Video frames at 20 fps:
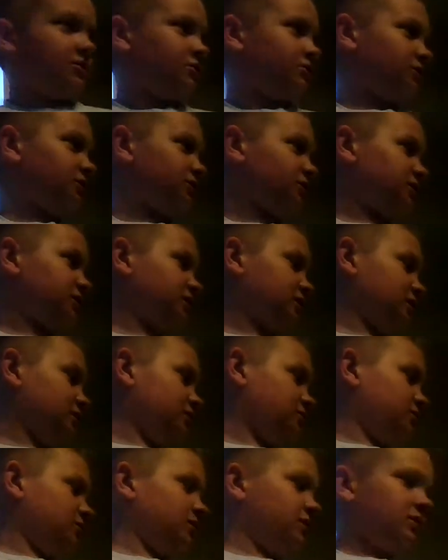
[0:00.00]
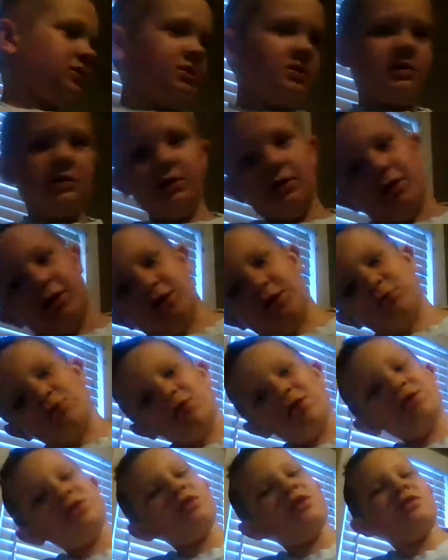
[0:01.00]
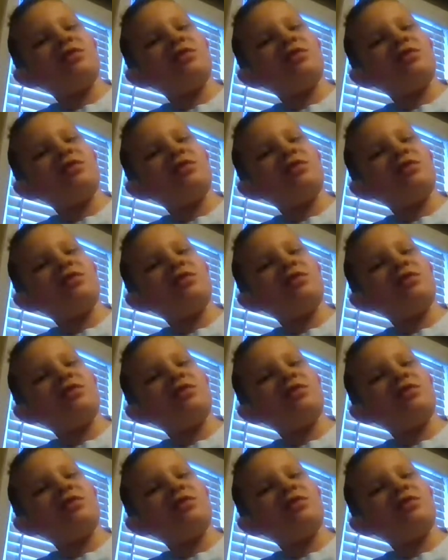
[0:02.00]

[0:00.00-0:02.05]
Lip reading: So, she went to